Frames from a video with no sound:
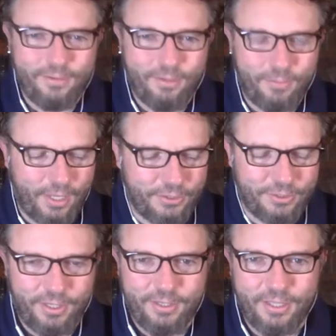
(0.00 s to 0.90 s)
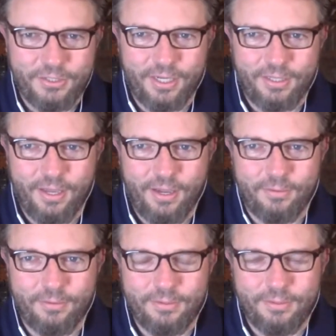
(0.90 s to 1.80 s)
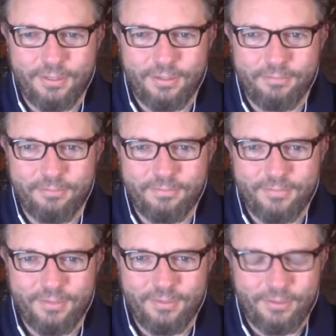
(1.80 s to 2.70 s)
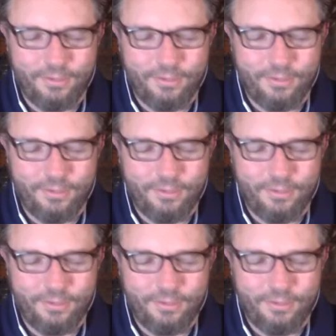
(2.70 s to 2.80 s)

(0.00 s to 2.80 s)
I'm glad you're getting that checked out. Um, yeah. So,